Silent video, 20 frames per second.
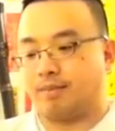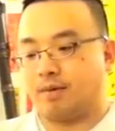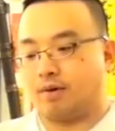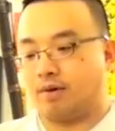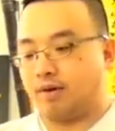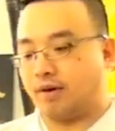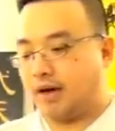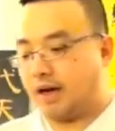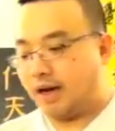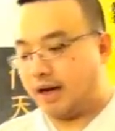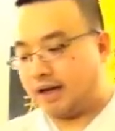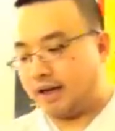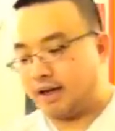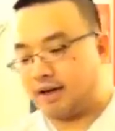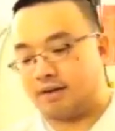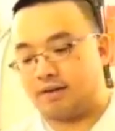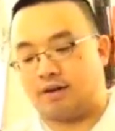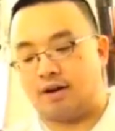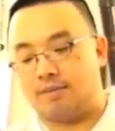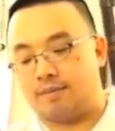more
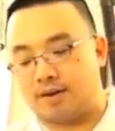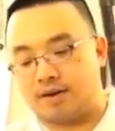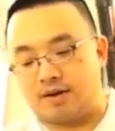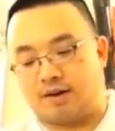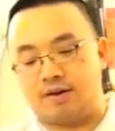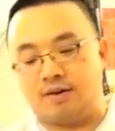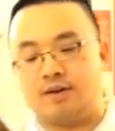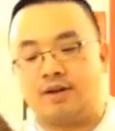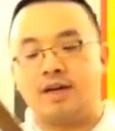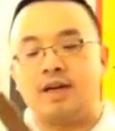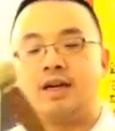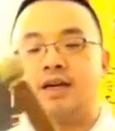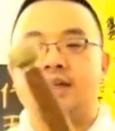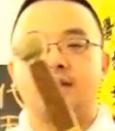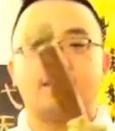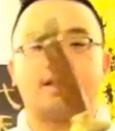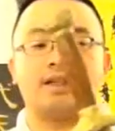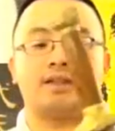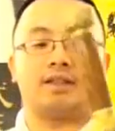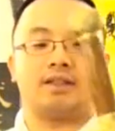economical,
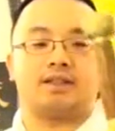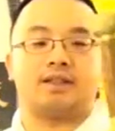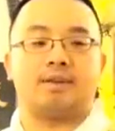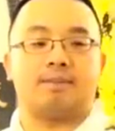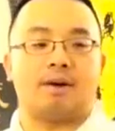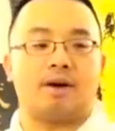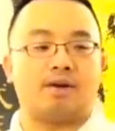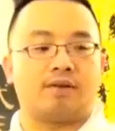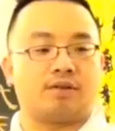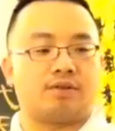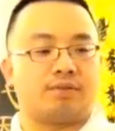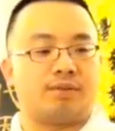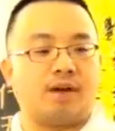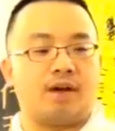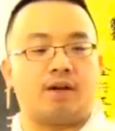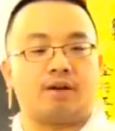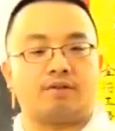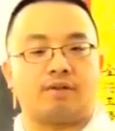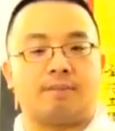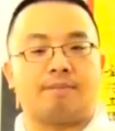this is about
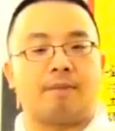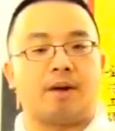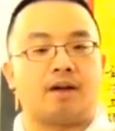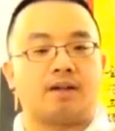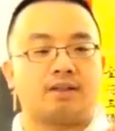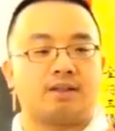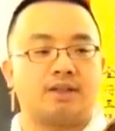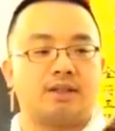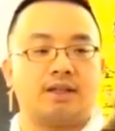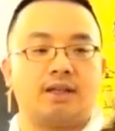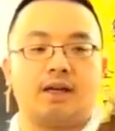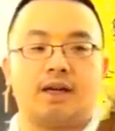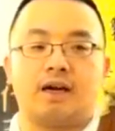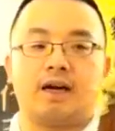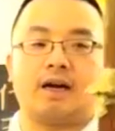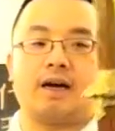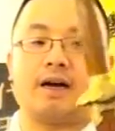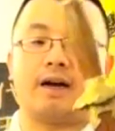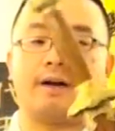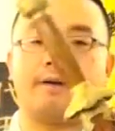300 bucks.
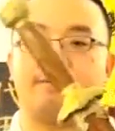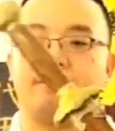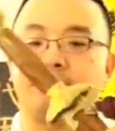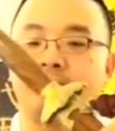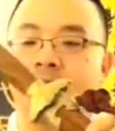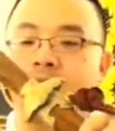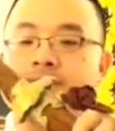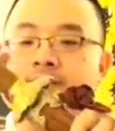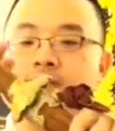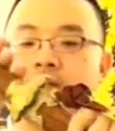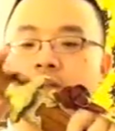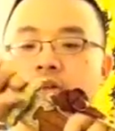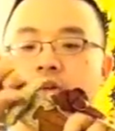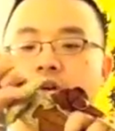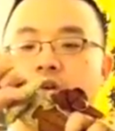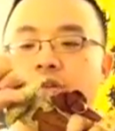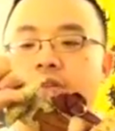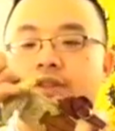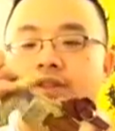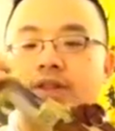
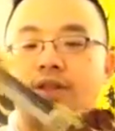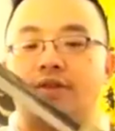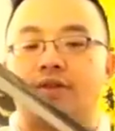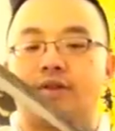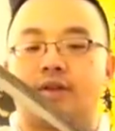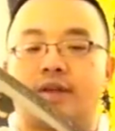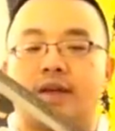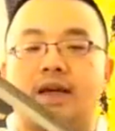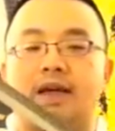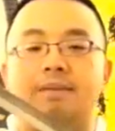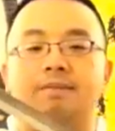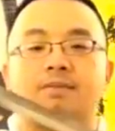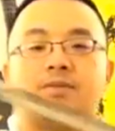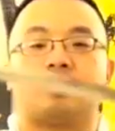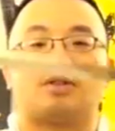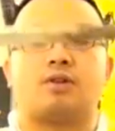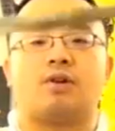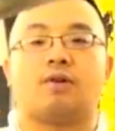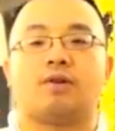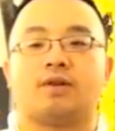Cold steel game
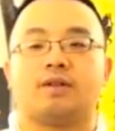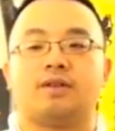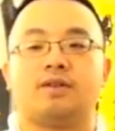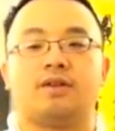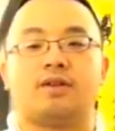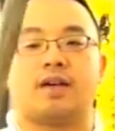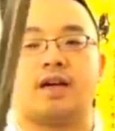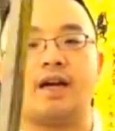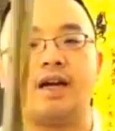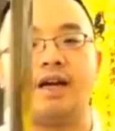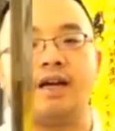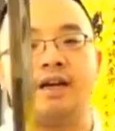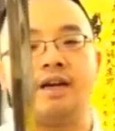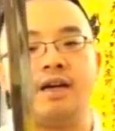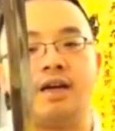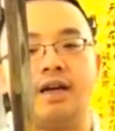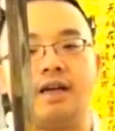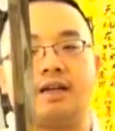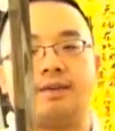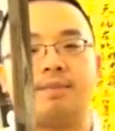sword. Okay,
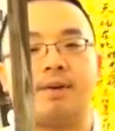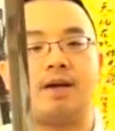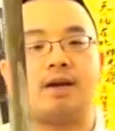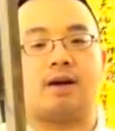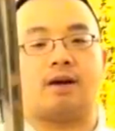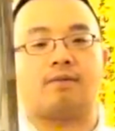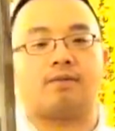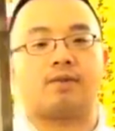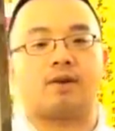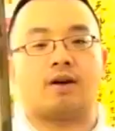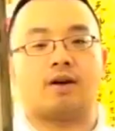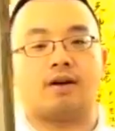it's made of